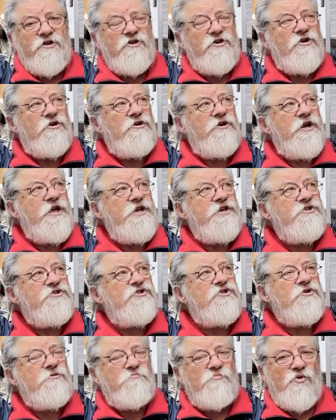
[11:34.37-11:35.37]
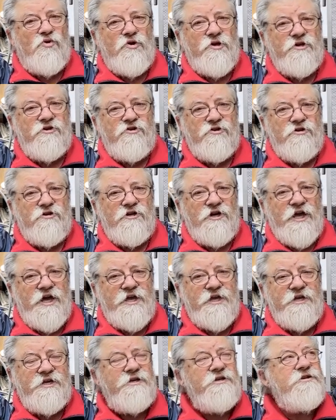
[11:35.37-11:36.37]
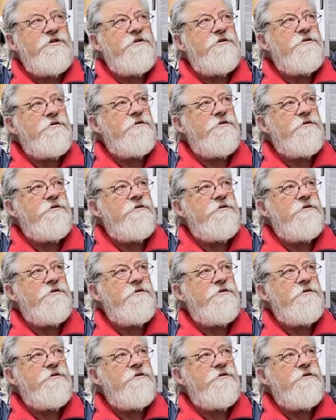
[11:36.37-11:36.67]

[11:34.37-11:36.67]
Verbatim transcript: your laser pointer light,